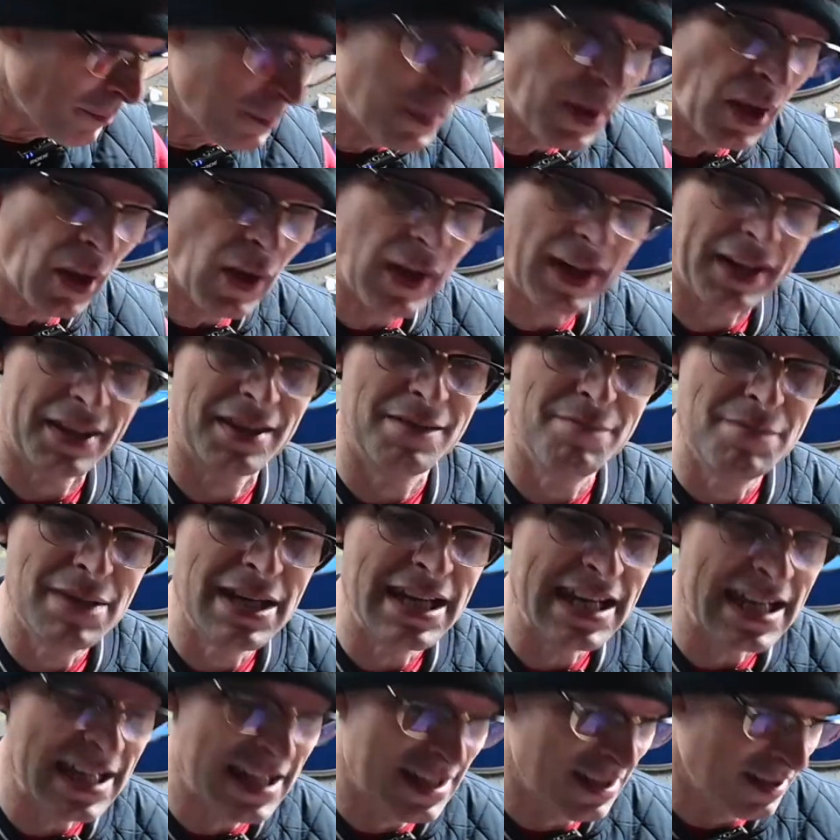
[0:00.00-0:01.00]
like the
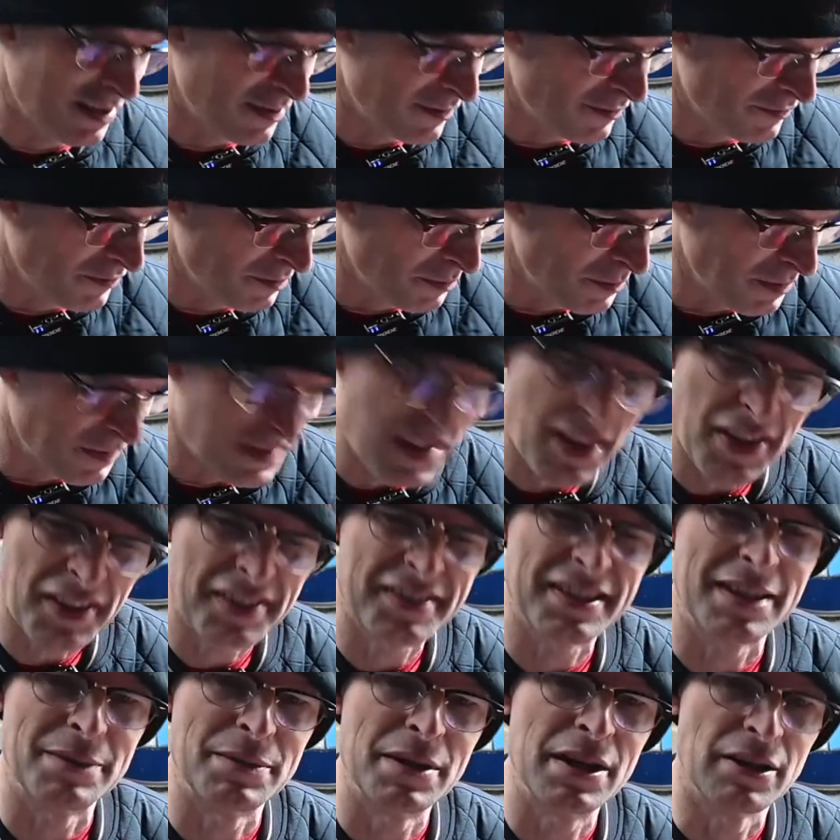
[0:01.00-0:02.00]
Mini from the
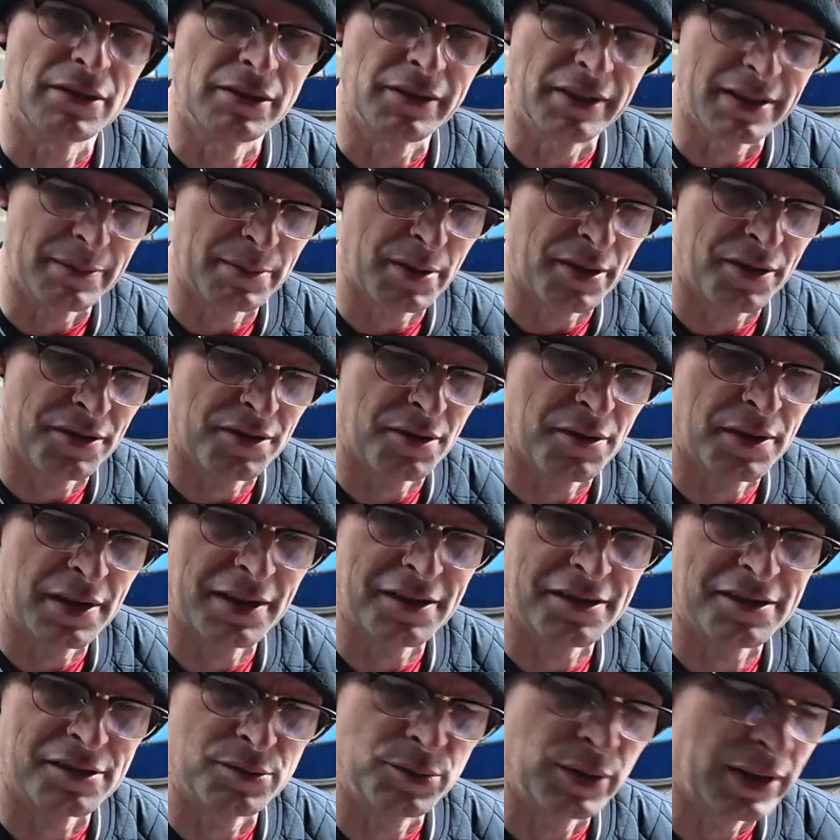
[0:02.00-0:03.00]
same year, aren't they? Both
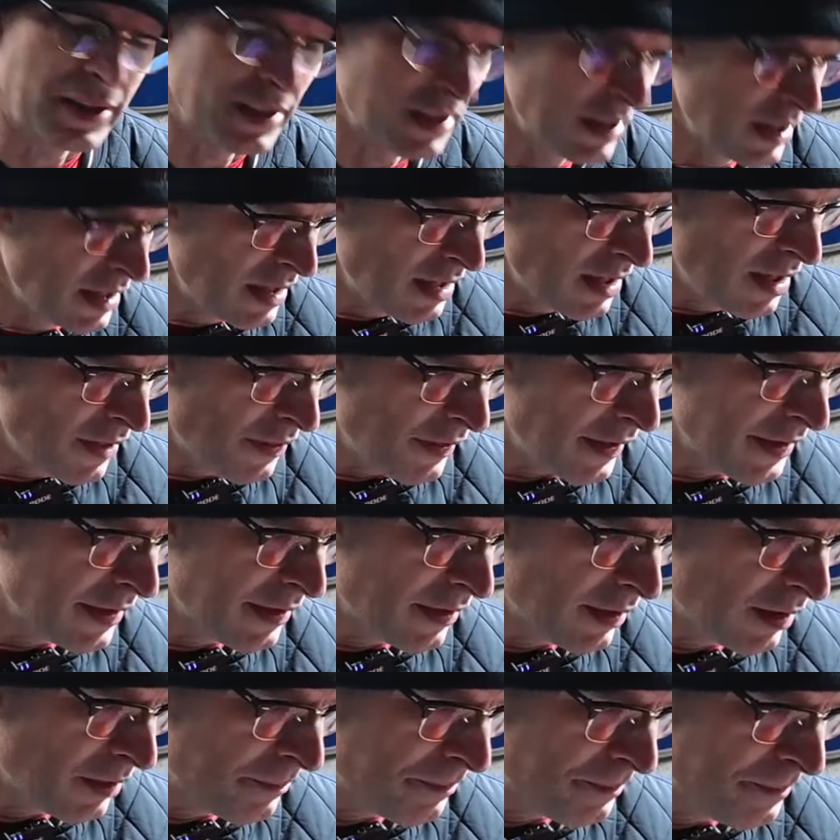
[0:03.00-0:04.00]
2001. They
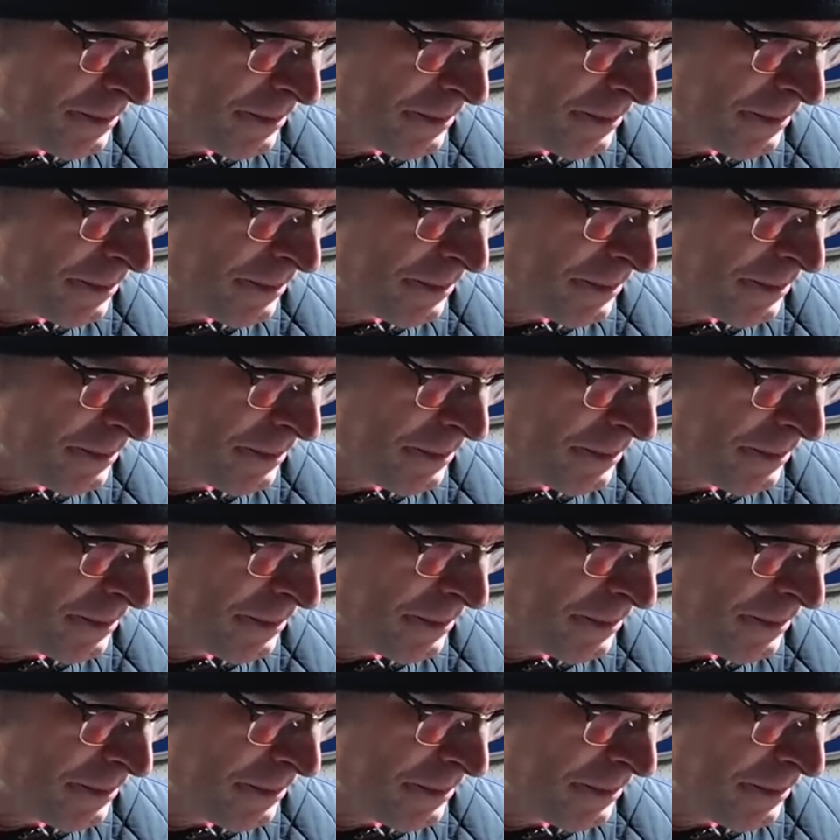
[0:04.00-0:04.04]
are